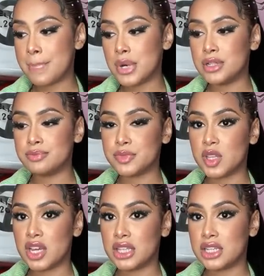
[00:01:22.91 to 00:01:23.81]
But
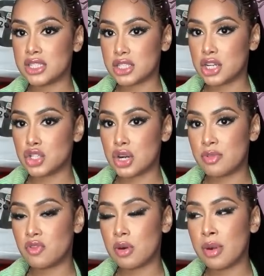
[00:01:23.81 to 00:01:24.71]
yeah, I think this is gonna drop
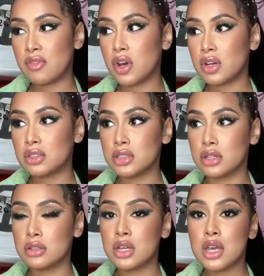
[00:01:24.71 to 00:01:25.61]
before my vlog,
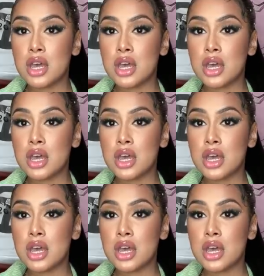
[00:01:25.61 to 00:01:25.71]
so